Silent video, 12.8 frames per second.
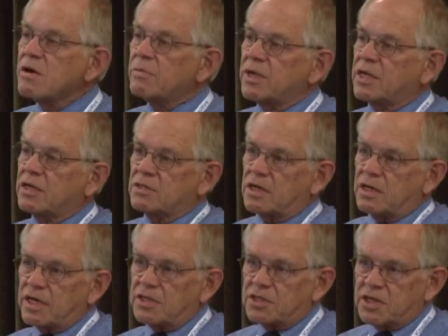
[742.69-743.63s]
because the
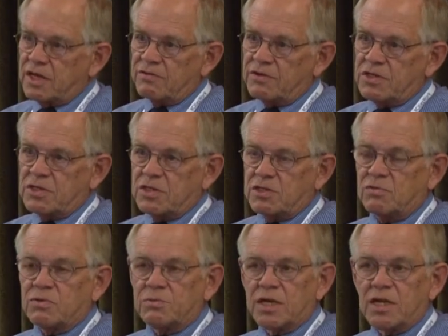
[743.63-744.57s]
legislative
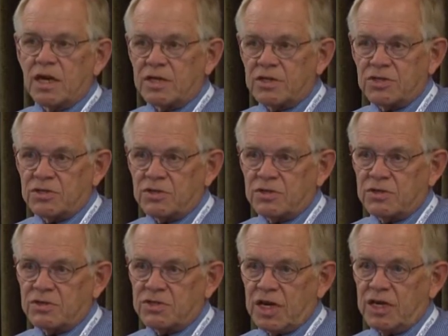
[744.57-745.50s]
decision would be a lot easier
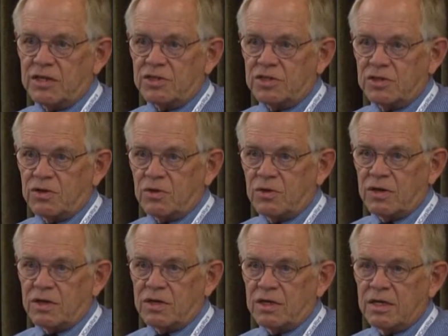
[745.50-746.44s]
to challenge in
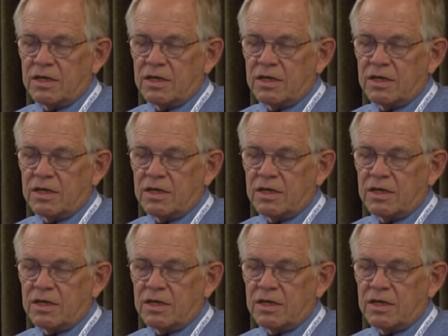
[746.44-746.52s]
court.